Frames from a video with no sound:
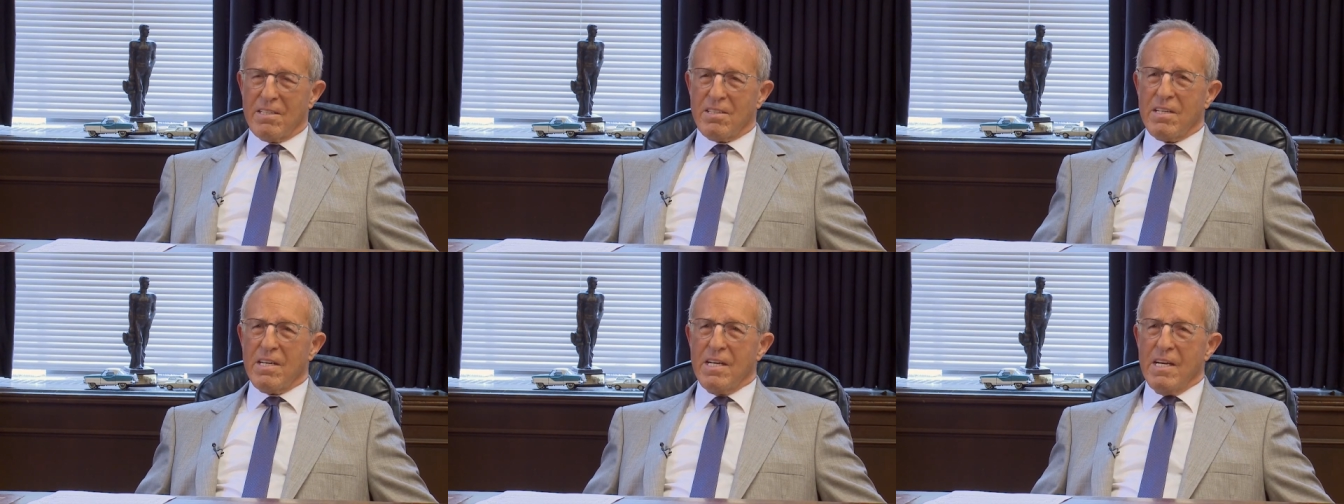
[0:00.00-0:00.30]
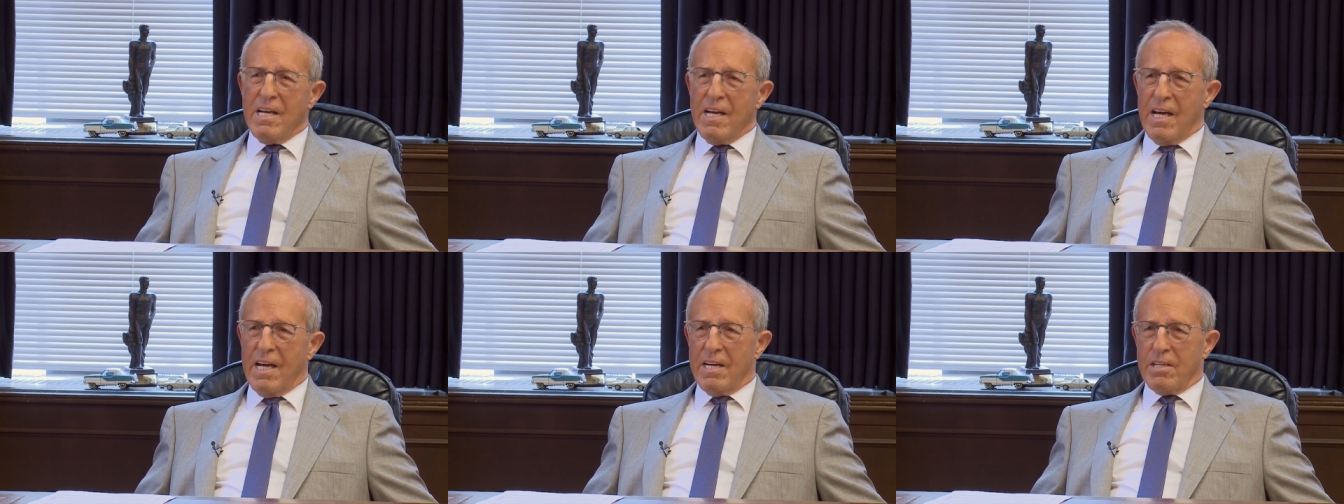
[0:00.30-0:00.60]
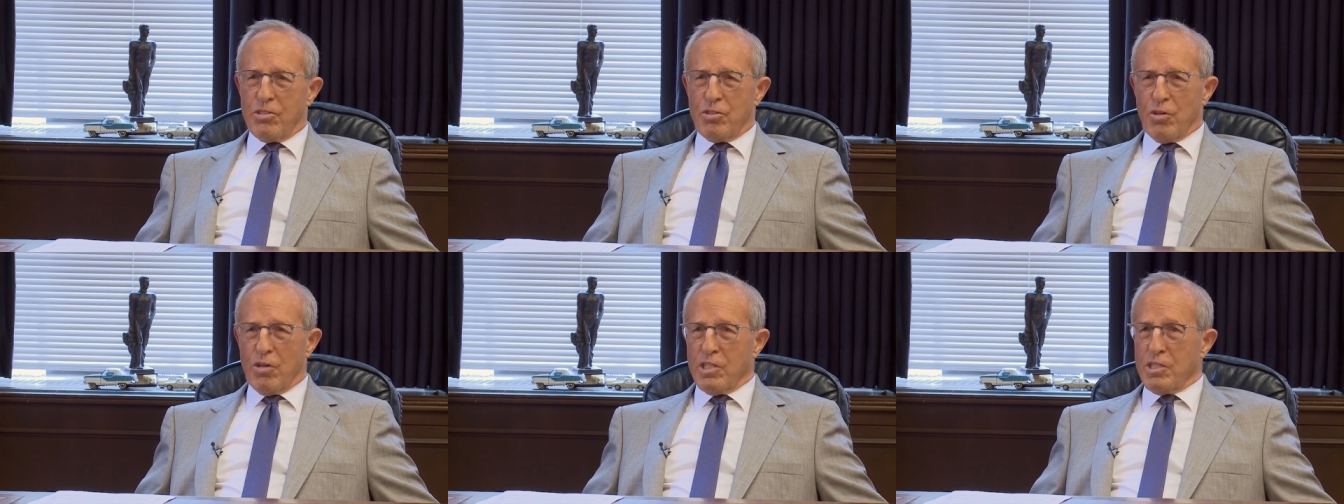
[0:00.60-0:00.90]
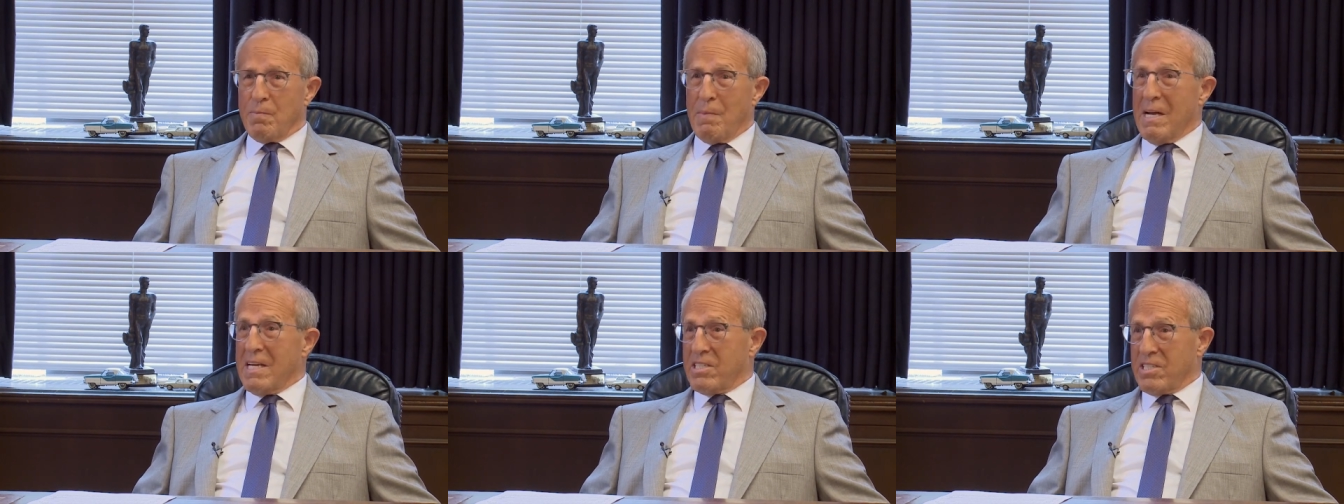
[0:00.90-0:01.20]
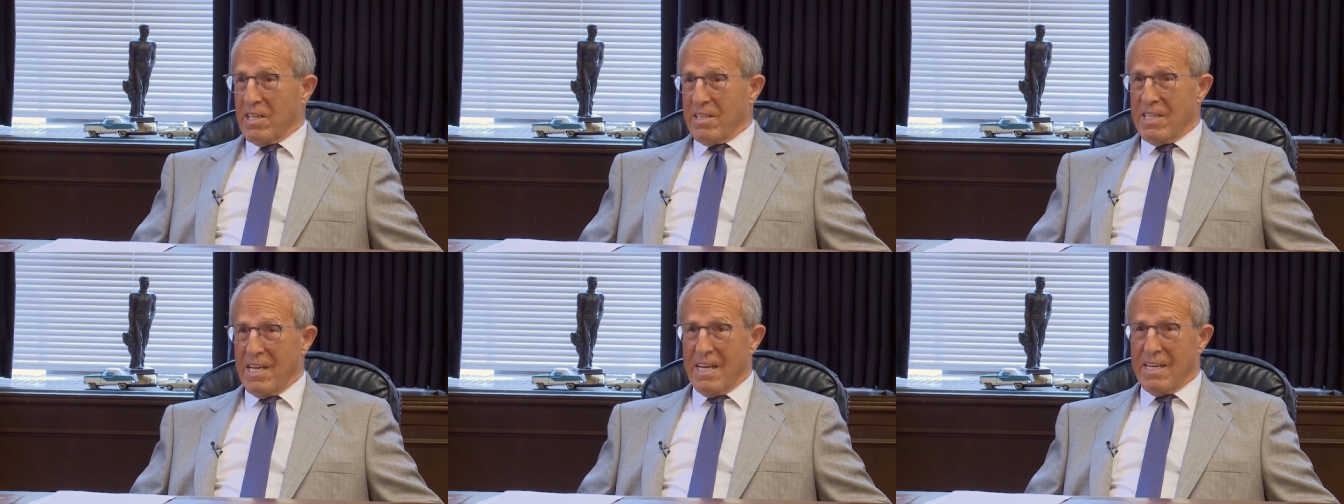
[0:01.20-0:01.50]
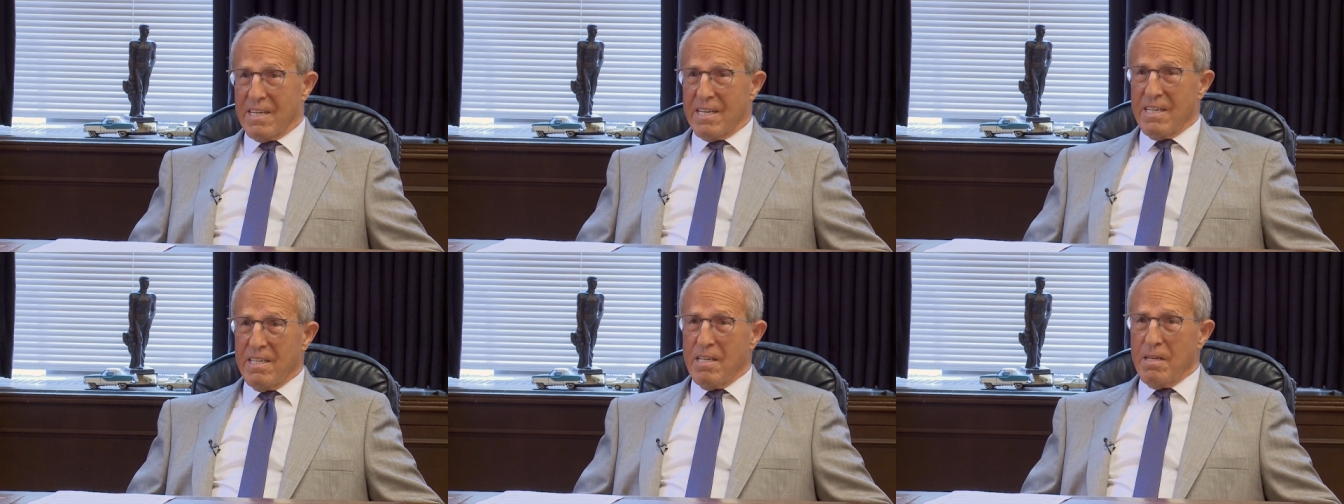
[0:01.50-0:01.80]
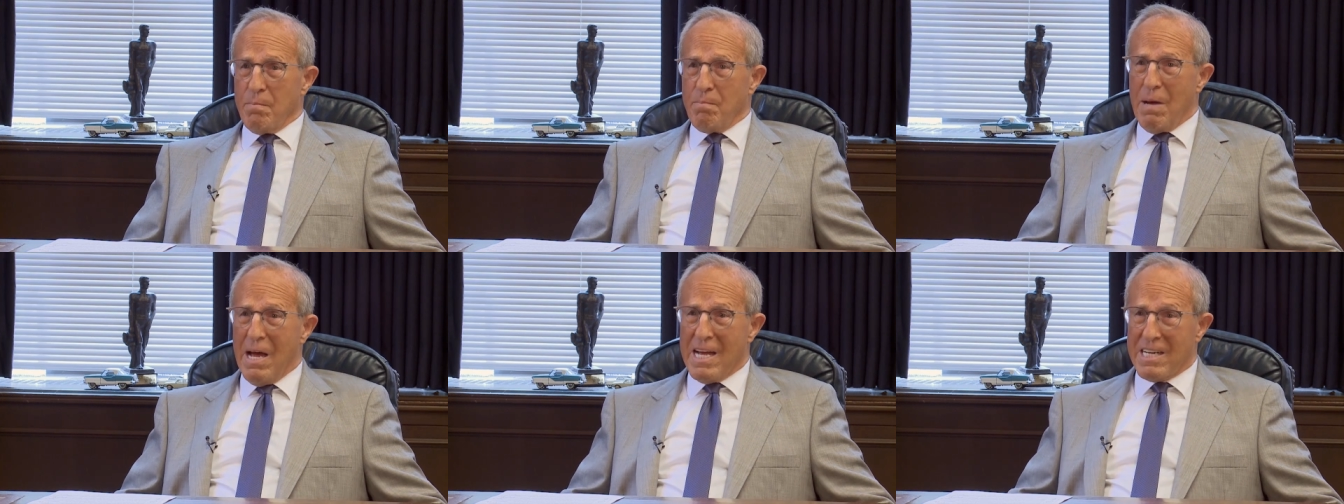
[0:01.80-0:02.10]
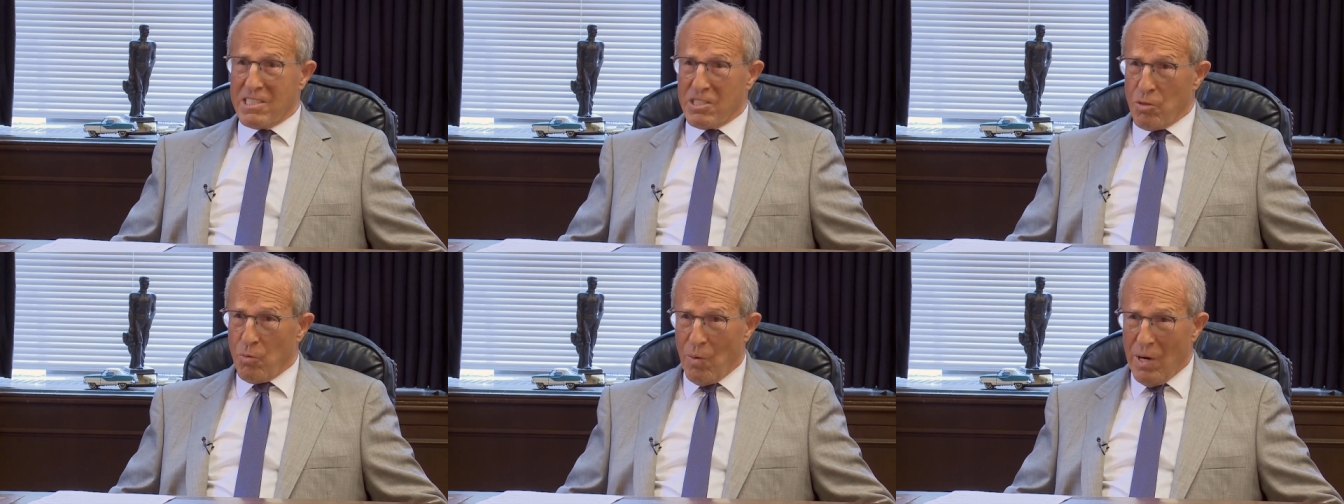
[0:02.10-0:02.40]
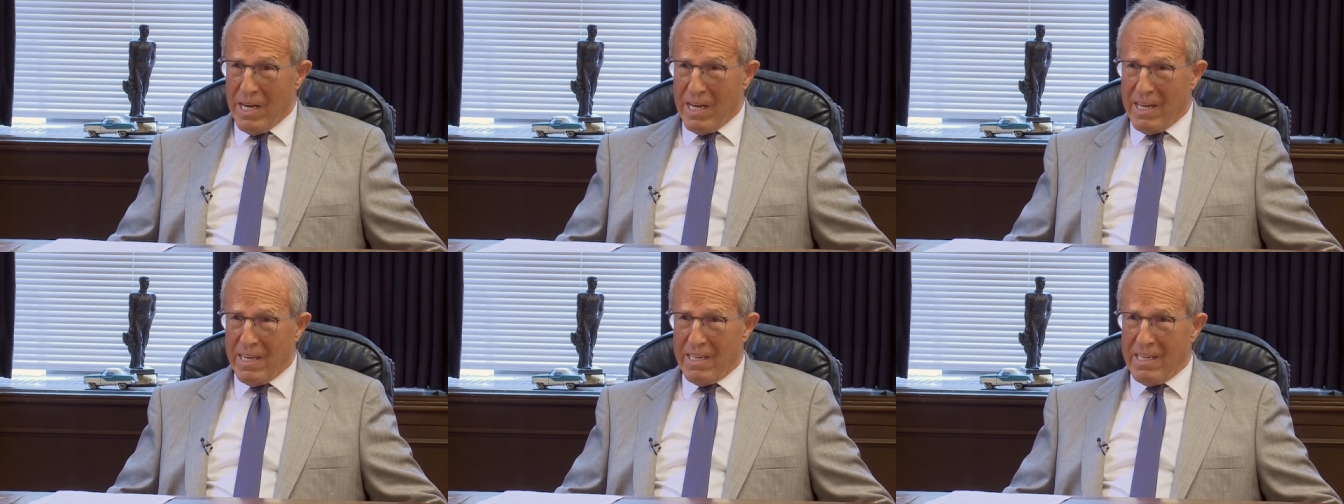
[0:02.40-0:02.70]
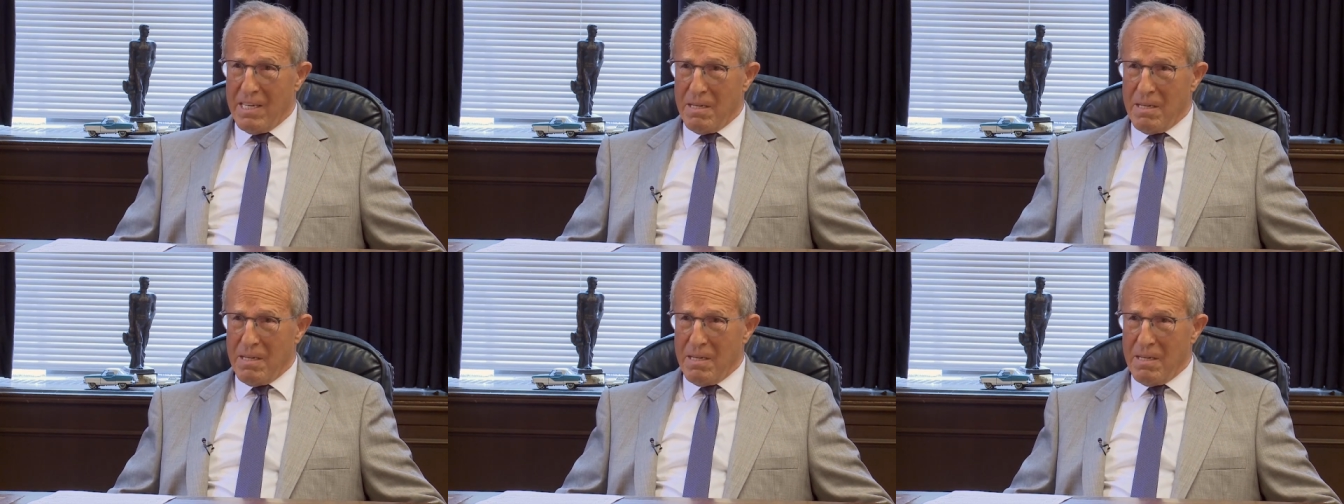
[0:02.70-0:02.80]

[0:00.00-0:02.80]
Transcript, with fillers: And, and George Mason then passed away.